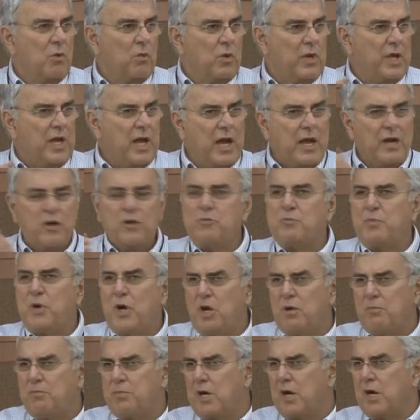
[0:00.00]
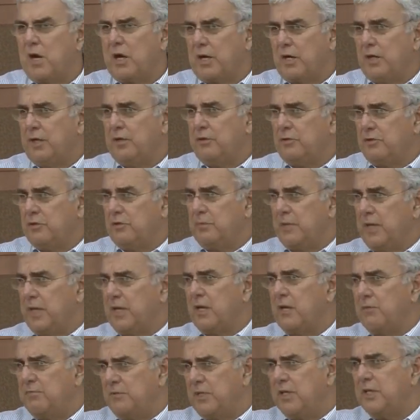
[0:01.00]
we hired Paul Park to
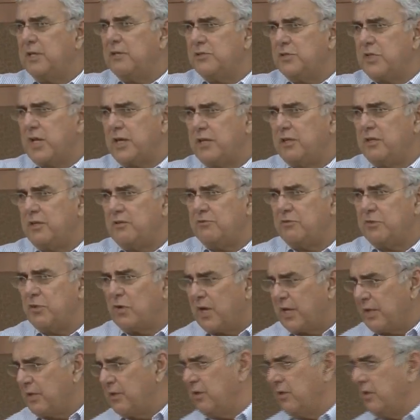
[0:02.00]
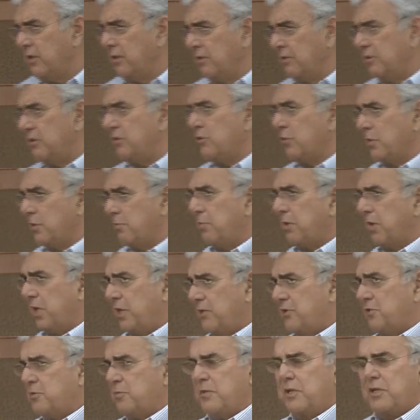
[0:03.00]
become the executive director to
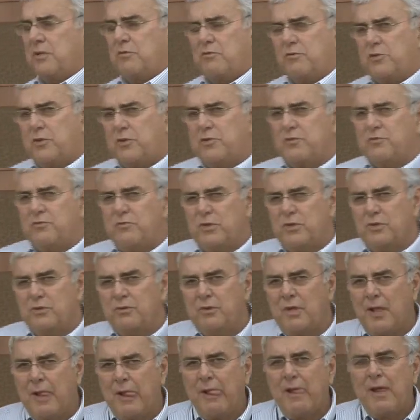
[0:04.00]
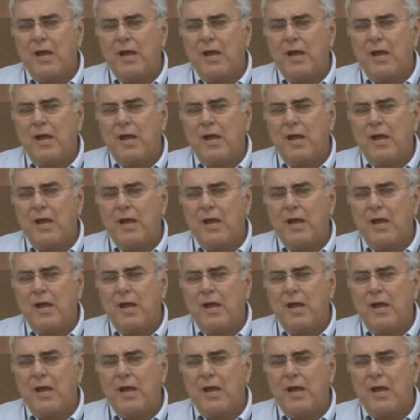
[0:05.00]
replace me at First Fruit,